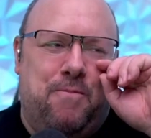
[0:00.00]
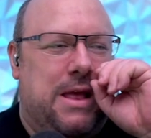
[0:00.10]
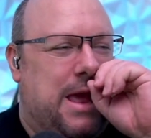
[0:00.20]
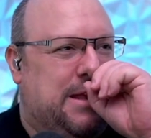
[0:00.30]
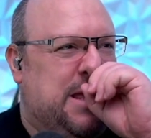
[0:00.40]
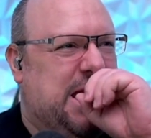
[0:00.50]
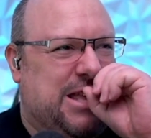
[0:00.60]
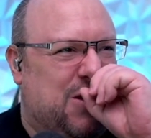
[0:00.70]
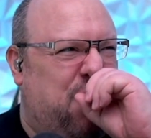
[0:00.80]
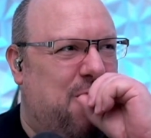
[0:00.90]
it
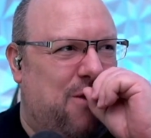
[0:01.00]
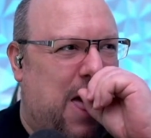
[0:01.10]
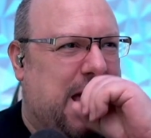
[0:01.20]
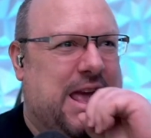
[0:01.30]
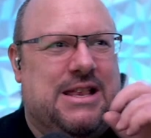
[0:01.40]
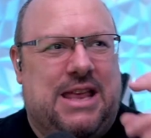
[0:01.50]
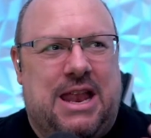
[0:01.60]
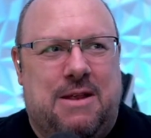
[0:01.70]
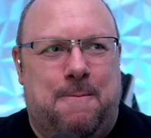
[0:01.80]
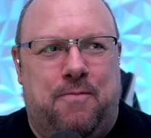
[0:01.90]
does feel like it's
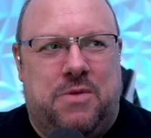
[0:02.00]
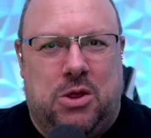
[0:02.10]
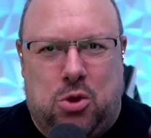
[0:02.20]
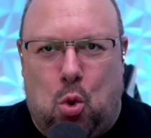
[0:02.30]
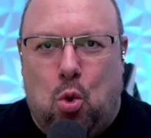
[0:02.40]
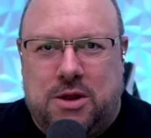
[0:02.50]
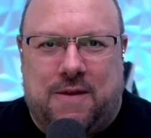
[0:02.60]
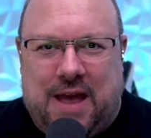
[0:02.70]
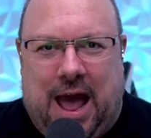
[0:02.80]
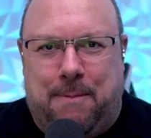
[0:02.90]
in the order
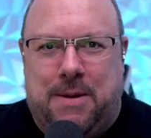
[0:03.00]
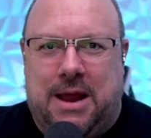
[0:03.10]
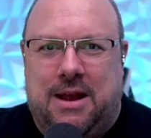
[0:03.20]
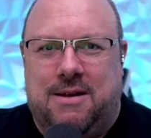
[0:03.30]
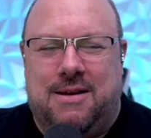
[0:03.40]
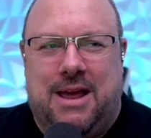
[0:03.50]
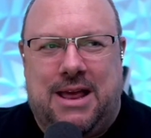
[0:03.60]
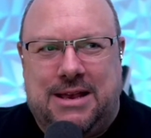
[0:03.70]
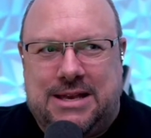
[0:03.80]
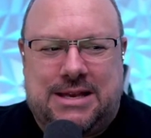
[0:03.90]
that they happen in
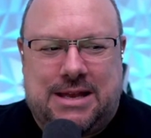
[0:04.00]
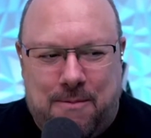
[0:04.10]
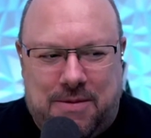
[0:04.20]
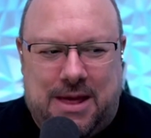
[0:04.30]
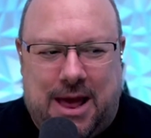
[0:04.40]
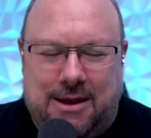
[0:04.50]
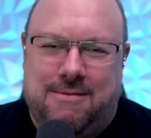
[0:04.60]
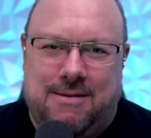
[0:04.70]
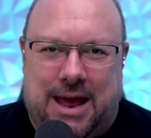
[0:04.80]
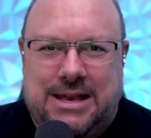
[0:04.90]
is
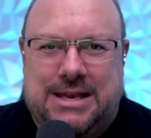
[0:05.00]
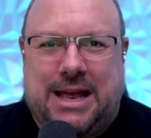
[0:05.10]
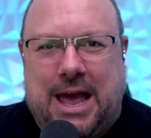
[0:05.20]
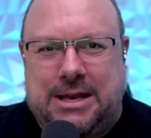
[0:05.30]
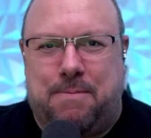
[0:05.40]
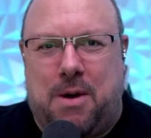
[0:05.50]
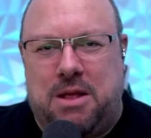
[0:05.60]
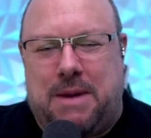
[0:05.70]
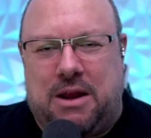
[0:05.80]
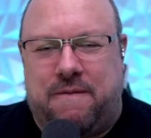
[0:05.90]
something instigated by
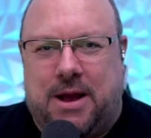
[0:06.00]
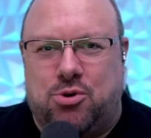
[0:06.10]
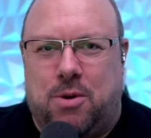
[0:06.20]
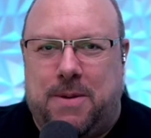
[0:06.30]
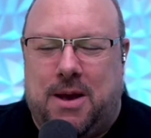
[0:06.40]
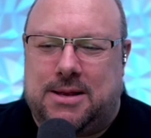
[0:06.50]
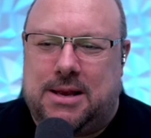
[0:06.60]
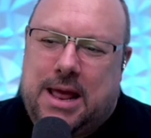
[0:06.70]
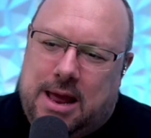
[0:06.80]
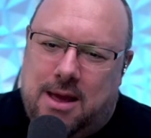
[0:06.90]
the manufacturer
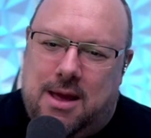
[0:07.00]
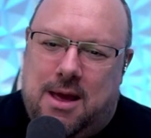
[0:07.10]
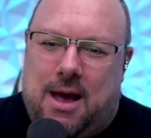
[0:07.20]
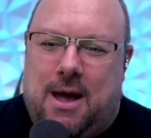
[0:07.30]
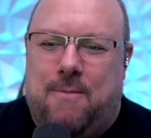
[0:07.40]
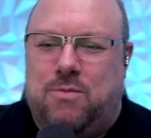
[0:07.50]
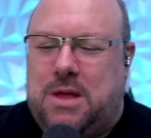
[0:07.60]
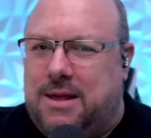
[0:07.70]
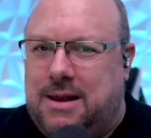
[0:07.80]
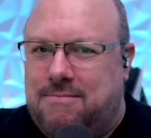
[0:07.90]
personally.
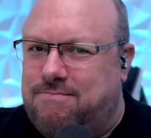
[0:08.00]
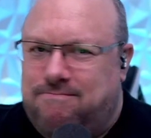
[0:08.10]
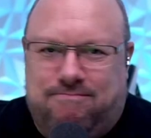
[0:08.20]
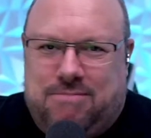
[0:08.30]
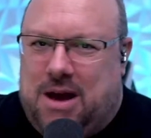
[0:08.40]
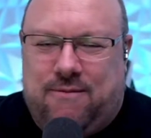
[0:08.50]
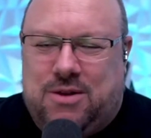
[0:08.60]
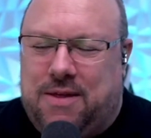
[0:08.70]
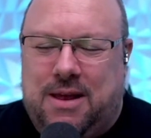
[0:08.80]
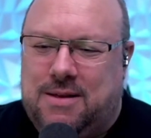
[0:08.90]
I have
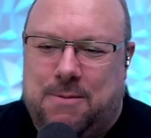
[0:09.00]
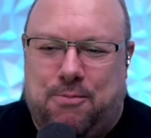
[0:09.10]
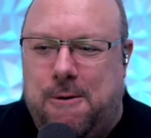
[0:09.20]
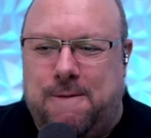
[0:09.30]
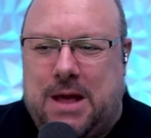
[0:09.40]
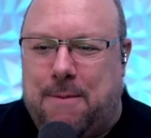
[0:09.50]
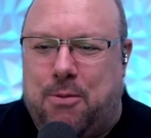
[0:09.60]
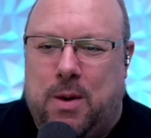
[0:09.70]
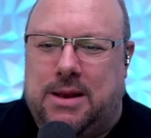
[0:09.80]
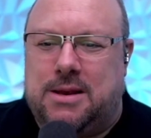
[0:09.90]
nothing to prove that
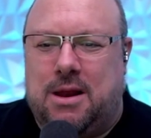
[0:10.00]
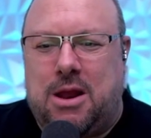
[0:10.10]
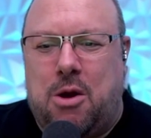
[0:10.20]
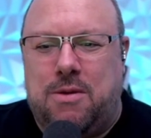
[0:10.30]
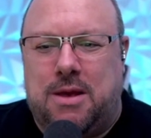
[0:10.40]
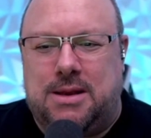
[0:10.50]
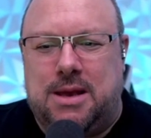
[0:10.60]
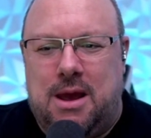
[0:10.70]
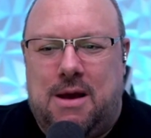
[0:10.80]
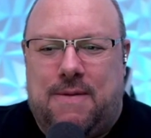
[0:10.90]
point, and I know that
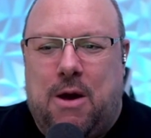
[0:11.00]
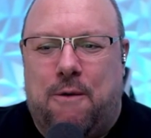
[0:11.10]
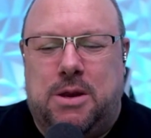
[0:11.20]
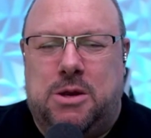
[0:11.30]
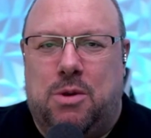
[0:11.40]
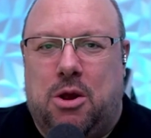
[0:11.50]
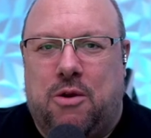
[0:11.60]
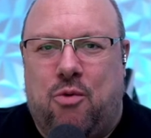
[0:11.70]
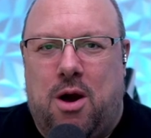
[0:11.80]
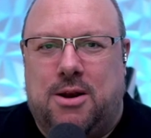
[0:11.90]
they often do a lot
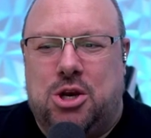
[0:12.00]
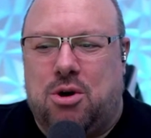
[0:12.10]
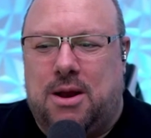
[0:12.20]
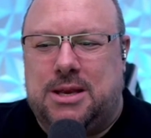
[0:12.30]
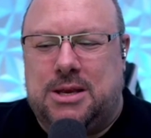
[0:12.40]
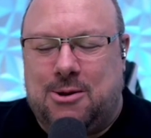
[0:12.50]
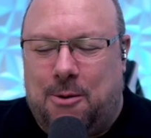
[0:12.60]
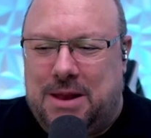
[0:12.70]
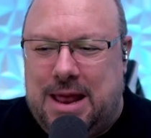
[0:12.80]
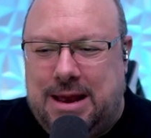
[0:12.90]
of work to try and
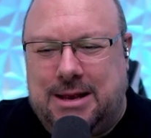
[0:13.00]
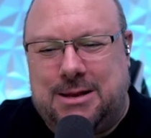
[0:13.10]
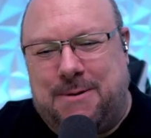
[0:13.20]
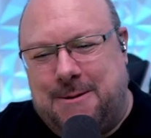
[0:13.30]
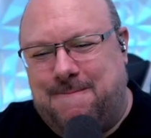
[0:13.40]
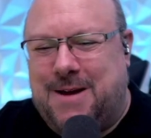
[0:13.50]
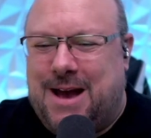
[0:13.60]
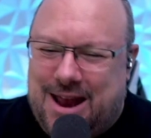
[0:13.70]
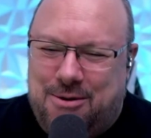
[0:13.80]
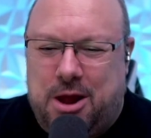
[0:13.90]
stop the leaks, but
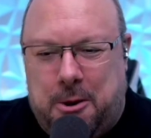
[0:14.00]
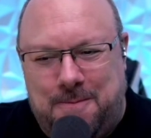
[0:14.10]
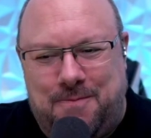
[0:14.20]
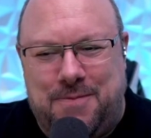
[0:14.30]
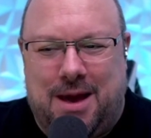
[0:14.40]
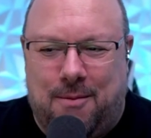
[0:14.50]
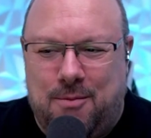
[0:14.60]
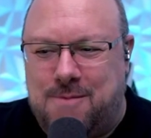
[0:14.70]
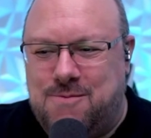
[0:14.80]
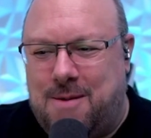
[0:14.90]
I don't know.
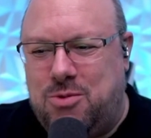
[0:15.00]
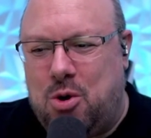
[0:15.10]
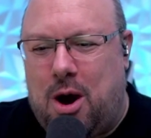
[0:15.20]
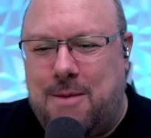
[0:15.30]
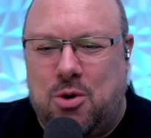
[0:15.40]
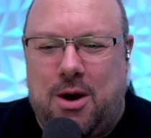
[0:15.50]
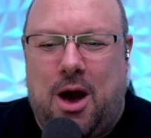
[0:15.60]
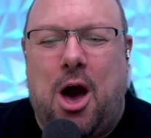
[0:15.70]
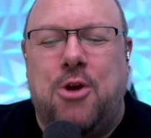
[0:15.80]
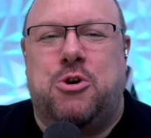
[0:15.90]
I'm not
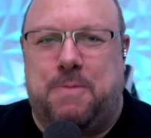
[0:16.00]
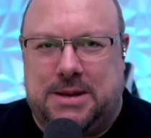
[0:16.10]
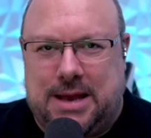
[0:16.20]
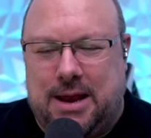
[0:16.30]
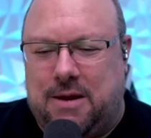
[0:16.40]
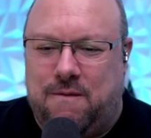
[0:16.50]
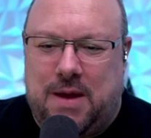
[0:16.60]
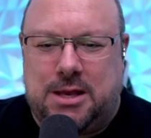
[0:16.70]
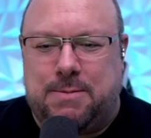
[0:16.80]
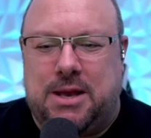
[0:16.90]
100%
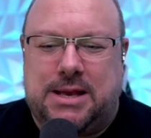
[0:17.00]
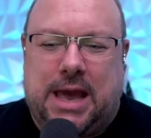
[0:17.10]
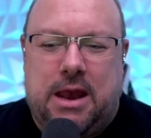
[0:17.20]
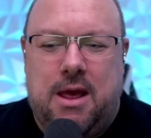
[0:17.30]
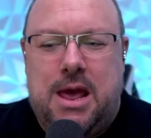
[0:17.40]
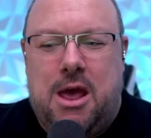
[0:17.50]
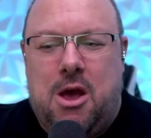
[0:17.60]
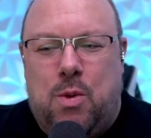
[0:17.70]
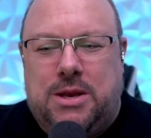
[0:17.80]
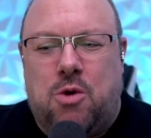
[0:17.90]
convinced, because again,
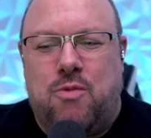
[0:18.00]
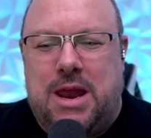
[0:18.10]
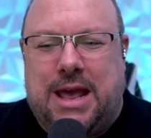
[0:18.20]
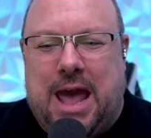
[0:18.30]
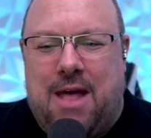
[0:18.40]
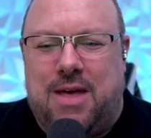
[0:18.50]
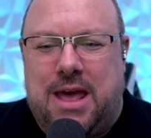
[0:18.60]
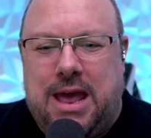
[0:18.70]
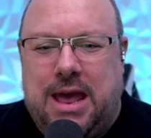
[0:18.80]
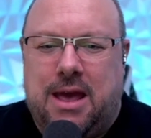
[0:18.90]
we don't really get
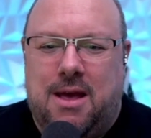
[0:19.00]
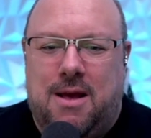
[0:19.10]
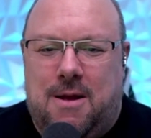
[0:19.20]
the